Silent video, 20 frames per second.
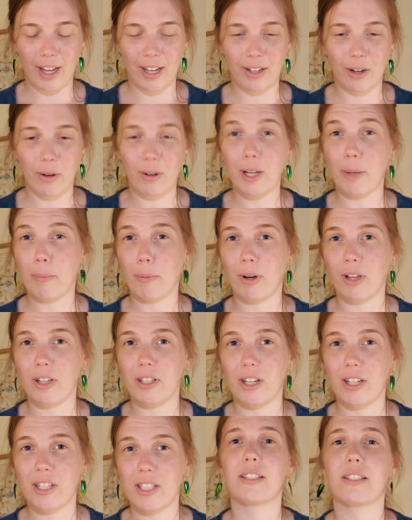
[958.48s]
can only
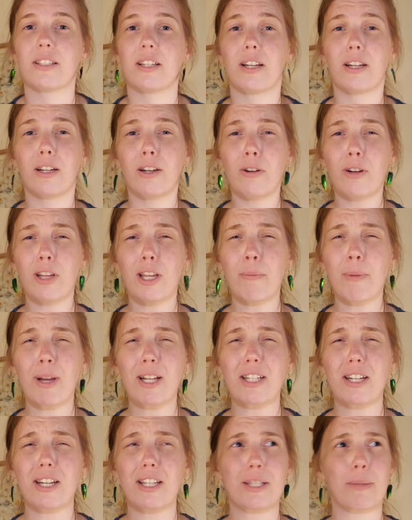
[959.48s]
apologise because I can only
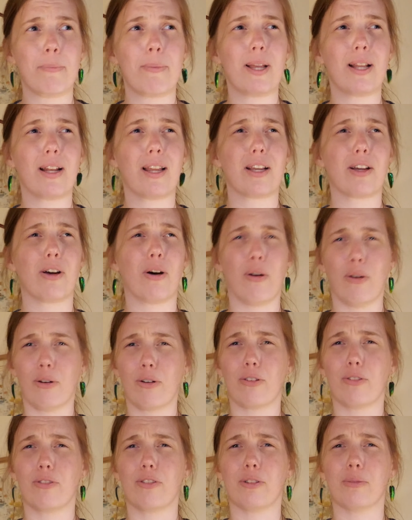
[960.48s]
imagine it's a bit like a
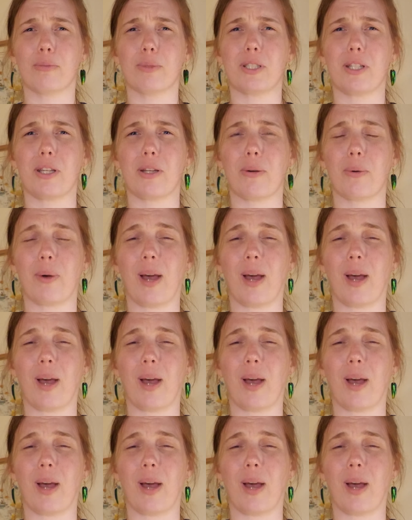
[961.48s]
horror film to you,